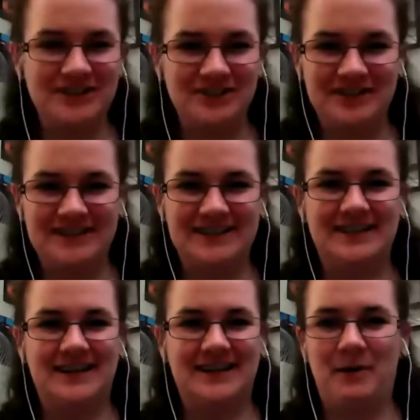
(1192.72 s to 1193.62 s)
interest
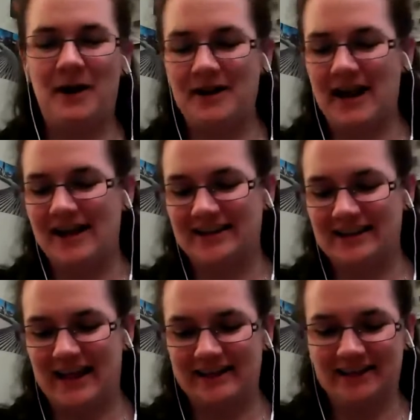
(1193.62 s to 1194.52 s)
in Paul? How did
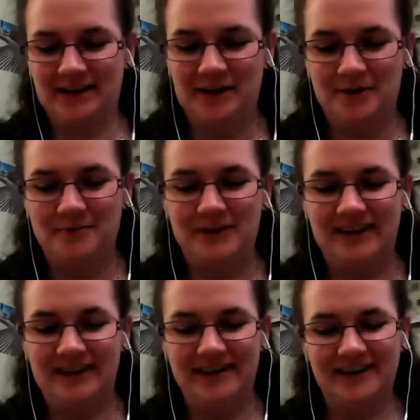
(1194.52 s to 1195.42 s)
that
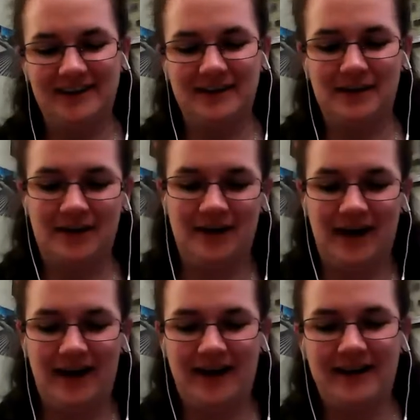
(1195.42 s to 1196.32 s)
begin and
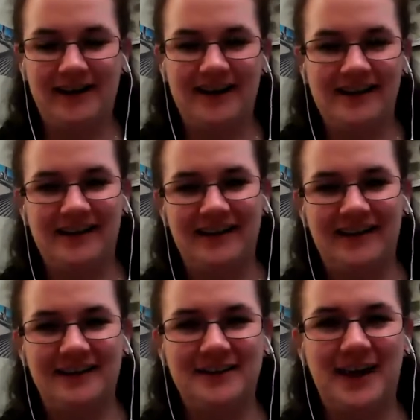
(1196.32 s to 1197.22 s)
and
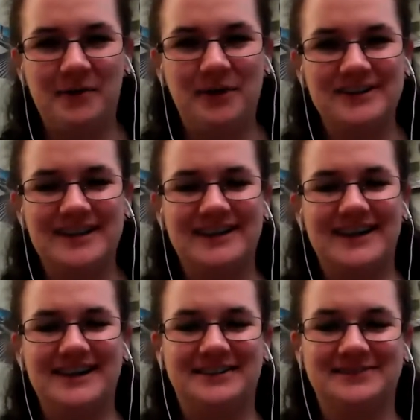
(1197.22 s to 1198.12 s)
yeah, where's that
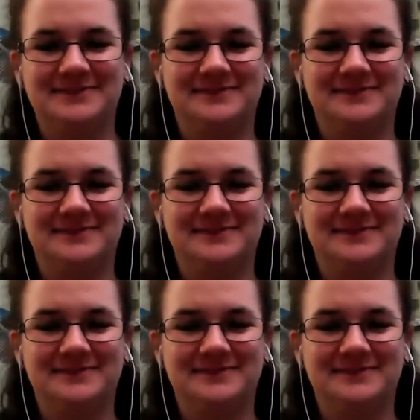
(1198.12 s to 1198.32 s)
now?